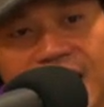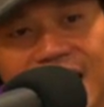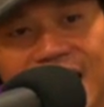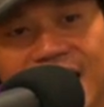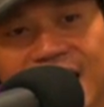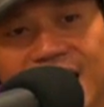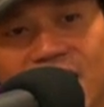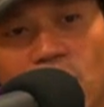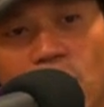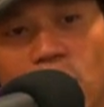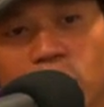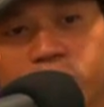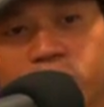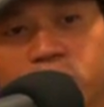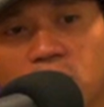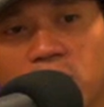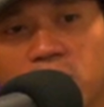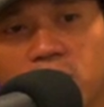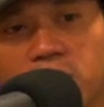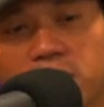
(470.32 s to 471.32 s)

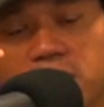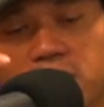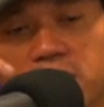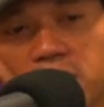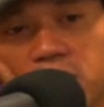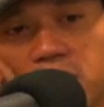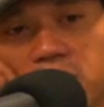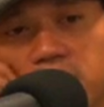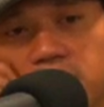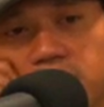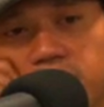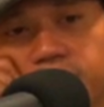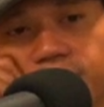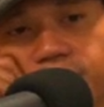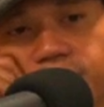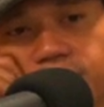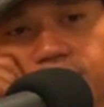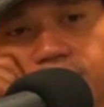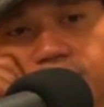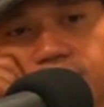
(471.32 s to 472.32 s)

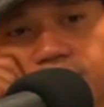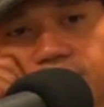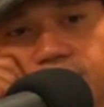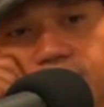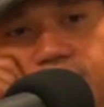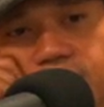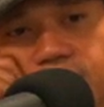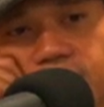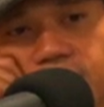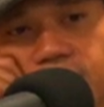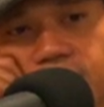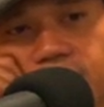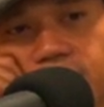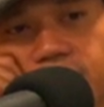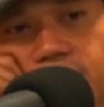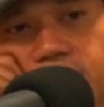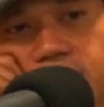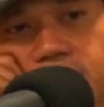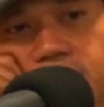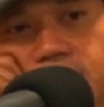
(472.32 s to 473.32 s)

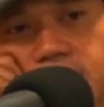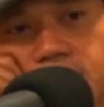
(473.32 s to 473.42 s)
[no speech]